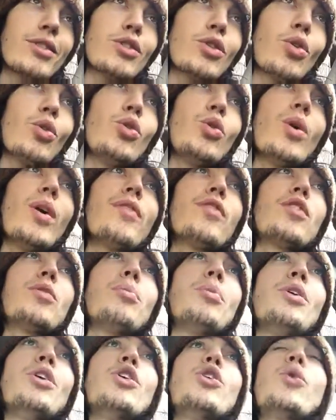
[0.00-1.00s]
So you have to
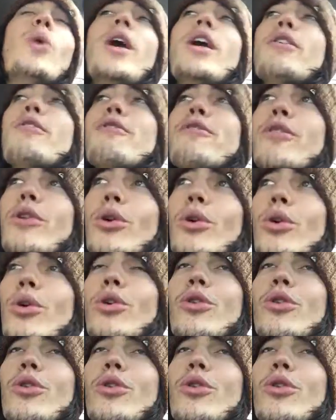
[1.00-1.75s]
be grateful